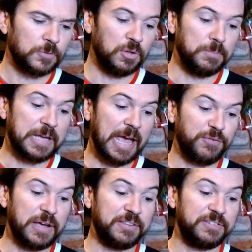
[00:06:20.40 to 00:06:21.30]

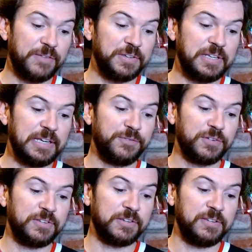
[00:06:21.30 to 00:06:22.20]
McCaffrey had 17
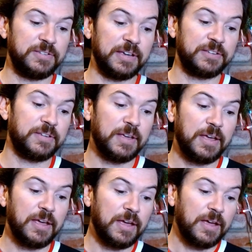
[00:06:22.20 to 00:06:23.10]
for 66.
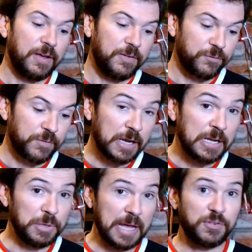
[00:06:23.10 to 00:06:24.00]

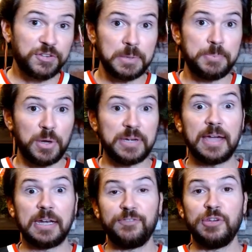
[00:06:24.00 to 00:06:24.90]
He only averaged 3.9.
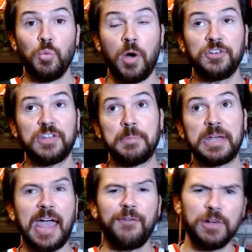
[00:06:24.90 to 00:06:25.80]
And if you watch that,
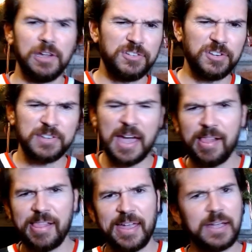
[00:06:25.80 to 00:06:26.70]
McCaffrey is just kind
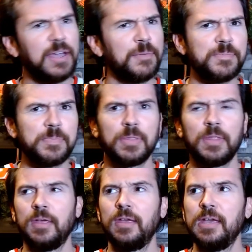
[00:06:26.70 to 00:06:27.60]
of like,
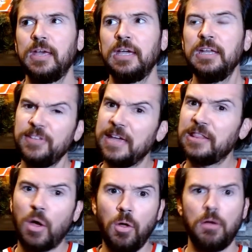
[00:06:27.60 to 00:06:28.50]
he doesn't
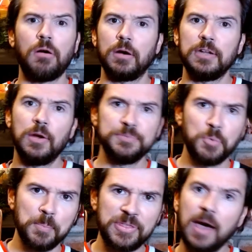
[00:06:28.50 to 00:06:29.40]
hit the hole hard. He's
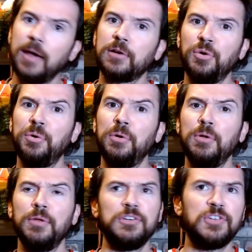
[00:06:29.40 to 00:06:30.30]
more
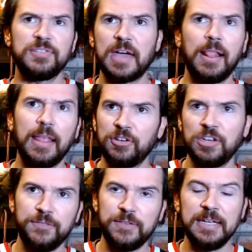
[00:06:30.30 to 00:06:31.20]
methodical. He just kind of like
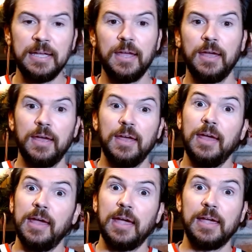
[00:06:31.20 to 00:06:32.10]
shifty.
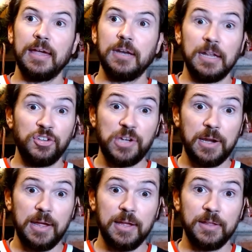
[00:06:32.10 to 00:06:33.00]
And in
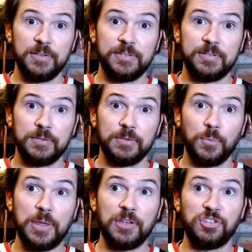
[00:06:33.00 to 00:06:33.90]

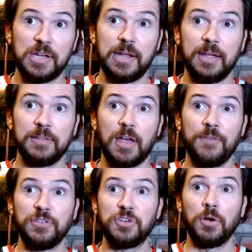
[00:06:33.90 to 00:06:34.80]
the way that Shanahan's
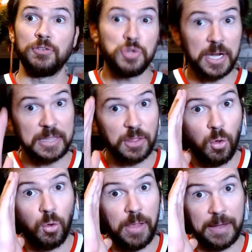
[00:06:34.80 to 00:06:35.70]
offense goes, you got to hit the
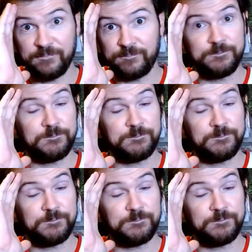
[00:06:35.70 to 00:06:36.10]
hole like